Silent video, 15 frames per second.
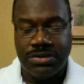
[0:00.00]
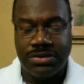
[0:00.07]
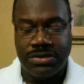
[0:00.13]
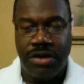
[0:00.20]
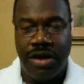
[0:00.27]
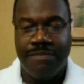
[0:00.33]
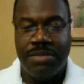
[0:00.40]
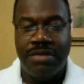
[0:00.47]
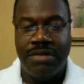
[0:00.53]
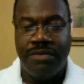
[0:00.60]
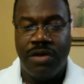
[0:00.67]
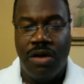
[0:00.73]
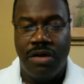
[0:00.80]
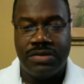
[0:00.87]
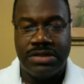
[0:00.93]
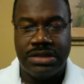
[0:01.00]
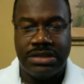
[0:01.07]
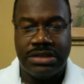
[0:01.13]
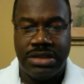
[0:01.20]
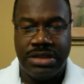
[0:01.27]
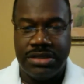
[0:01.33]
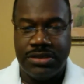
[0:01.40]
So I've been involved
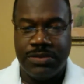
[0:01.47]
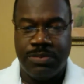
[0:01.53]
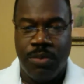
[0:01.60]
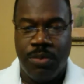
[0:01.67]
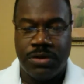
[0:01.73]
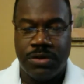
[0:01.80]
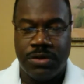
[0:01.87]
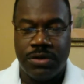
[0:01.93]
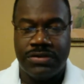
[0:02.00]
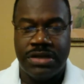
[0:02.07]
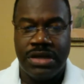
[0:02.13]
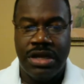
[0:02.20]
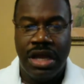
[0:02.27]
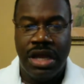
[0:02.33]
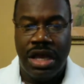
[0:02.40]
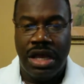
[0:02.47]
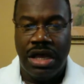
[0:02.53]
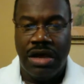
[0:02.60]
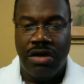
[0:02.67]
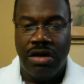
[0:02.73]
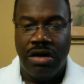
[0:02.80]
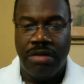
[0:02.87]
in sports
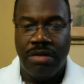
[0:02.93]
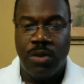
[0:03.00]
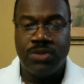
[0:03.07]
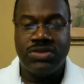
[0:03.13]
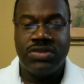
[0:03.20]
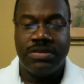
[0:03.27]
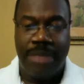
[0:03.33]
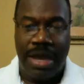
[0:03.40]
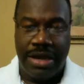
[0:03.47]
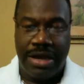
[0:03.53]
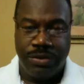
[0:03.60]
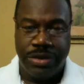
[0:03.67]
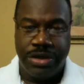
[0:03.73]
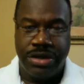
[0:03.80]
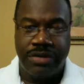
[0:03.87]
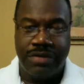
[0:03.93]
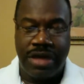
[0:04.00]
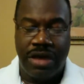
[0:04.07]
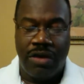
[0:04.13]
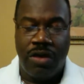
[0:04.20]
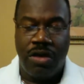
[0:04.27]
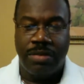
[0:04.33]
most of my career, if
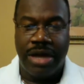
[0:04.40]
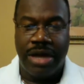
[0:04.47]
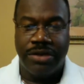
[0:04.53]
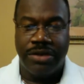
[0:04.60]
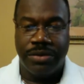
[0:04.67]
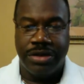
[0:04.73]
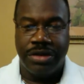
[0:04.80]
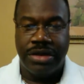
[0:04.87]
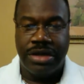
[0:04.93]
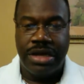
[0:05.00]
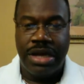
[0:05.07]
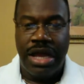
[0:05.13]
not all of my career.